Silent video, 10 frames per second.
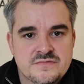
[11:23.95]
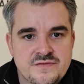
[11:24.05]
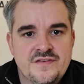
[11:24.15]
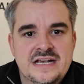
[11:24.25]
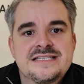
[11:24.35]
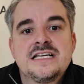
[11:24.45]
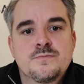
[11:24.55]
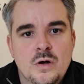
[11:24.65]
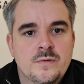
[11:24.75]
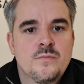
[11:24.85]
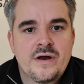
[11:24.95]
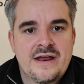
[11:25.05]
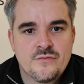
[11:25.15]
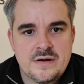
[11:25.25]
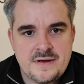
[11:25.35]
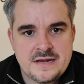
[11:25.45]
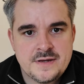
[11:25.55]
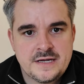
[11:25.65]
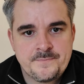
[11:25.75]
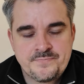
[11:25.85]
to fix this problem, whatever it may
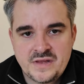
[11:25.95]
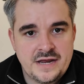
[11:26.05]
be?